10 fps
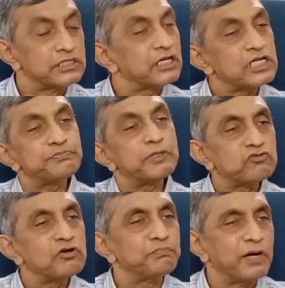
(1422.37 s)
irrespective
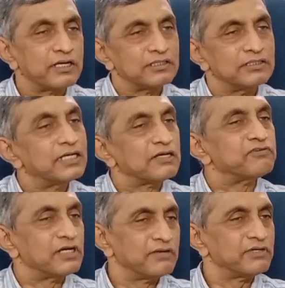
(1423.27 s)
of party, at
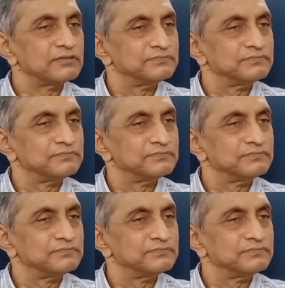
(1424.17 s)
every level.